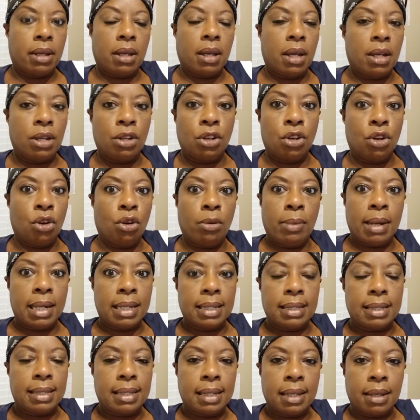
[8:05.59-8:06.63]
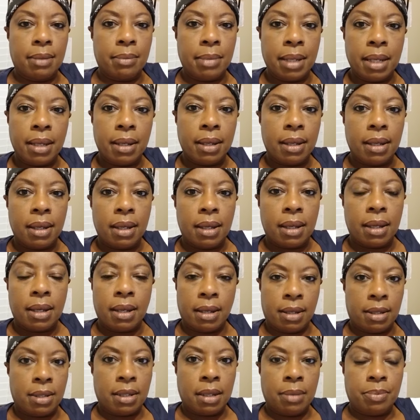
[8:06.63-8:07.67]
Ain't nobody seeing me
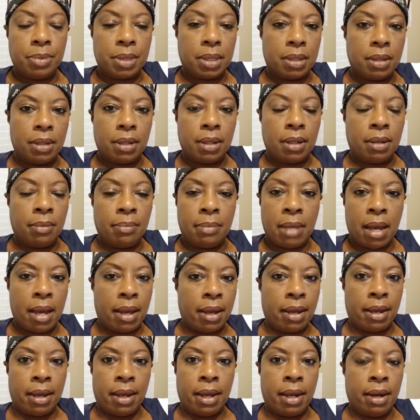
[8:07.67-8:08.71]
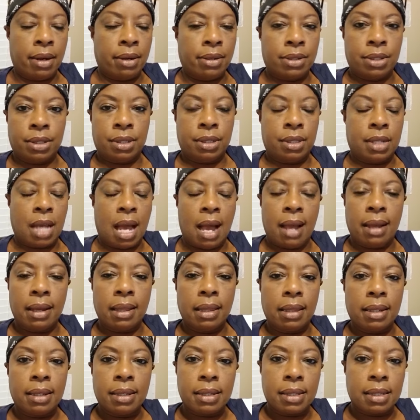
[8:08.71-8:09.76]
except my
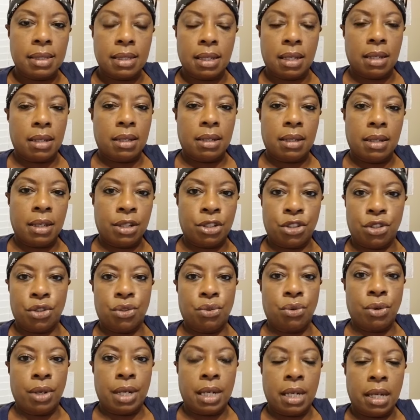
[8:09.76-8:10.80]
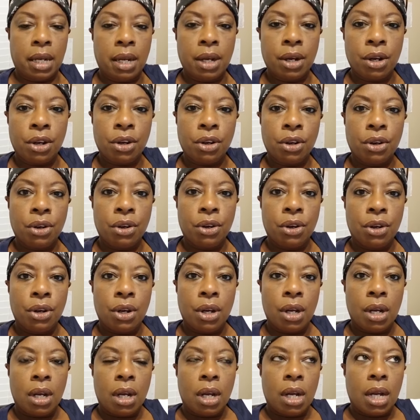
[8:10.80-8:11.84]
hairstylist extraordinaire.
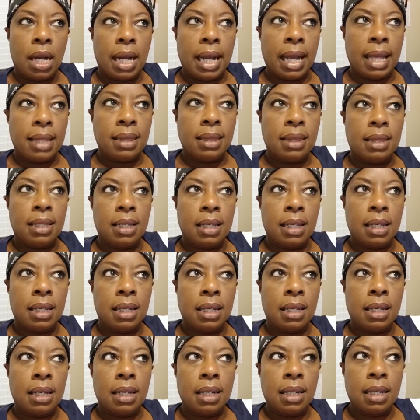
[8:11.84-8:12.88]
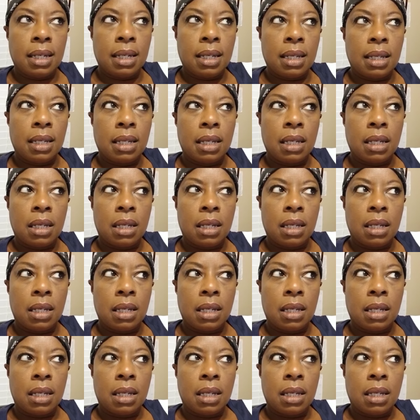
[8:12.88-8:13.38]
And then